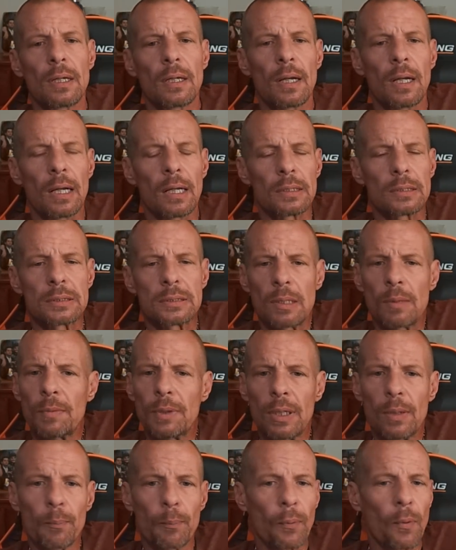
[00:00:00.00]
and some of
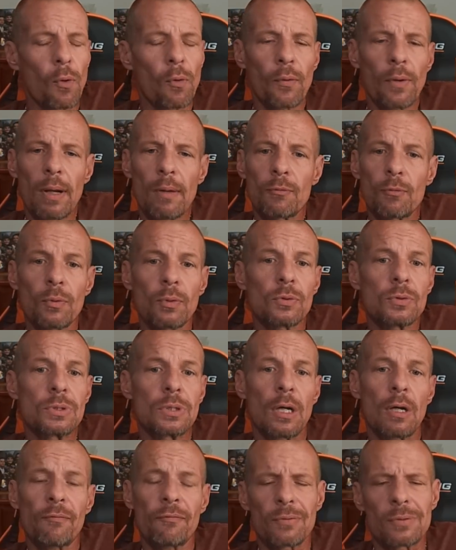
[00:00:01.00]
them programmed real
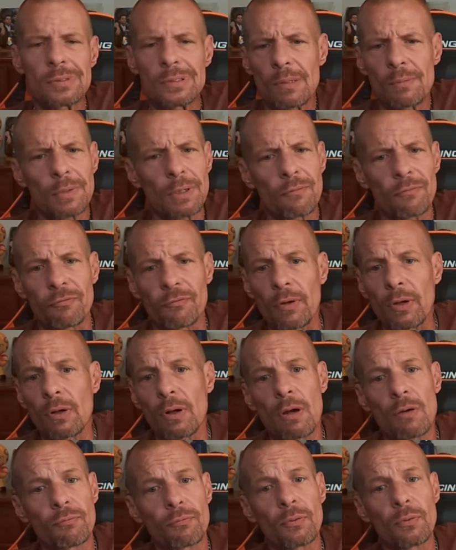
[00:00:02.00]
tough, and some of them fell
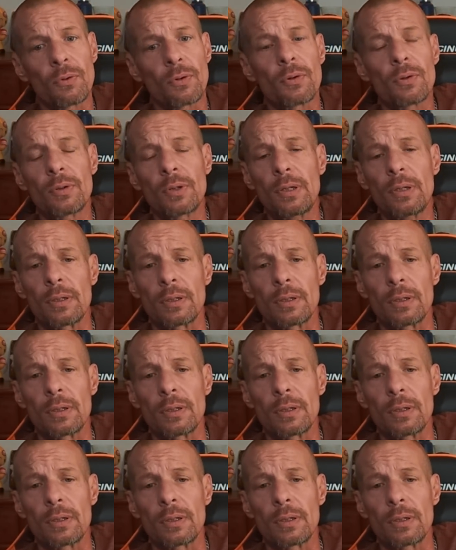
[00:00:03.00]
off real early,